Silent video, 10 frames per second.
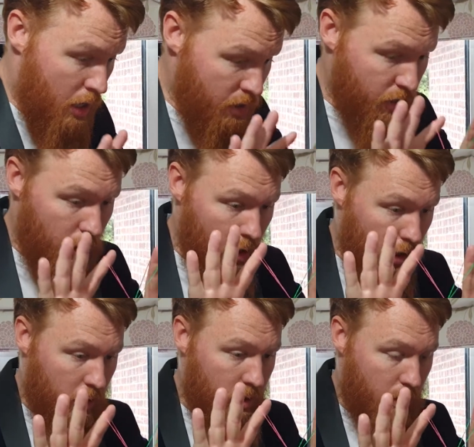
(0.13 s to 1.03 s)
And so look,
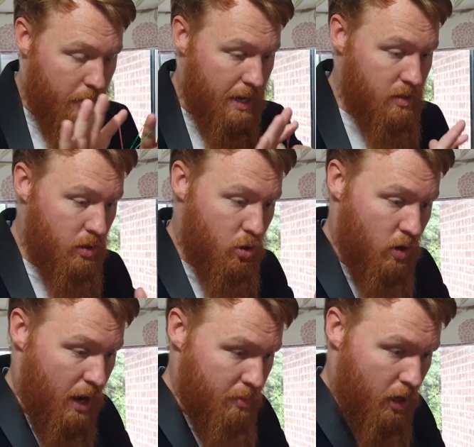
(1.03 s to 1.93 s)
the bands are
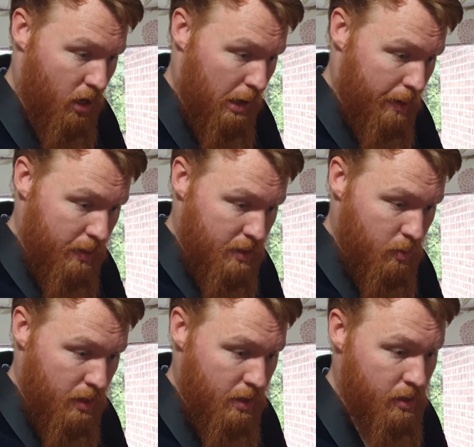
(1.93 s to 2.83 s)
trapped, can't come out this
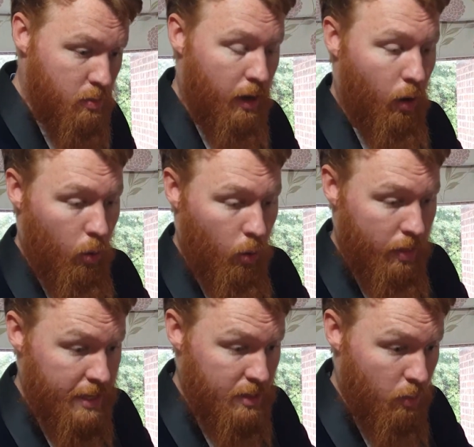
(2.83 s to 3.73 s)
way, this way, or
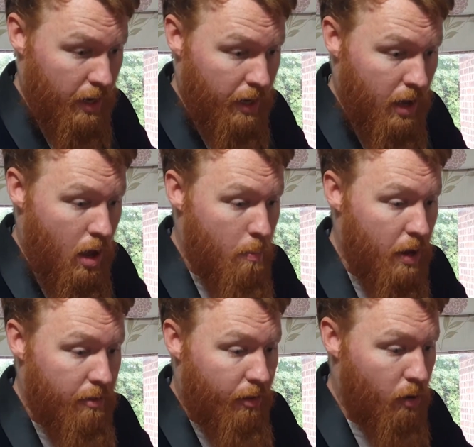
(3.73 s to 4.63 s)
this way.
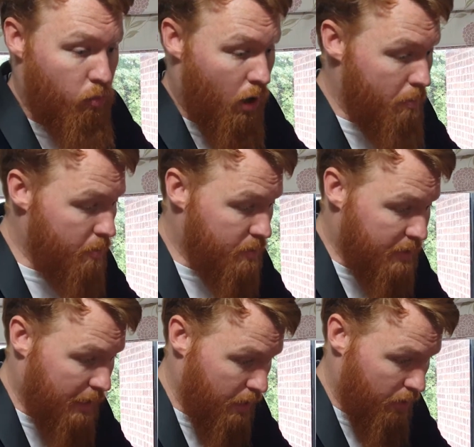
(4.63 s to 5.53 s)
But if I rub them
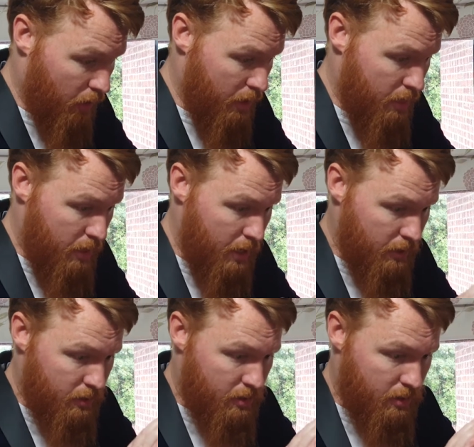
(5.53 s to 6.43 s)
together like
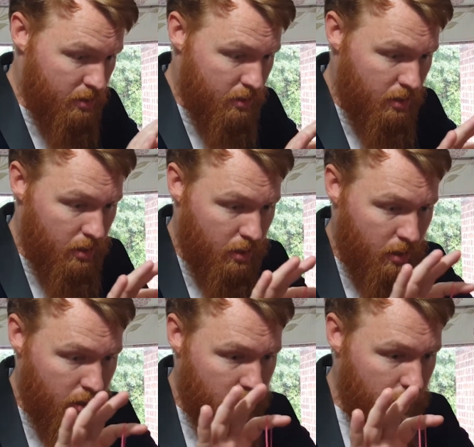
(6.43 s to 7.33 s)
this,
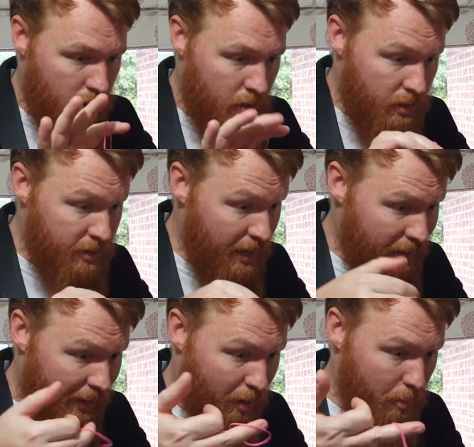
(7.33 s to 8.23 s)
you see how
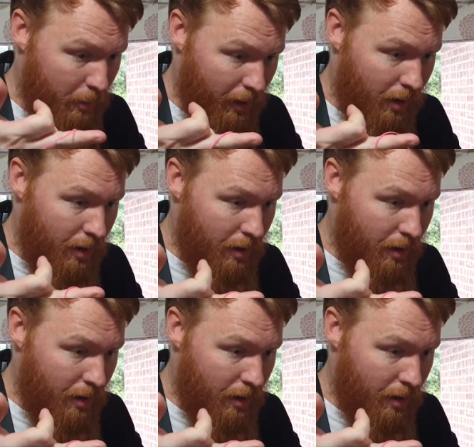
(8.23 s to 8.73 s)
they come apart?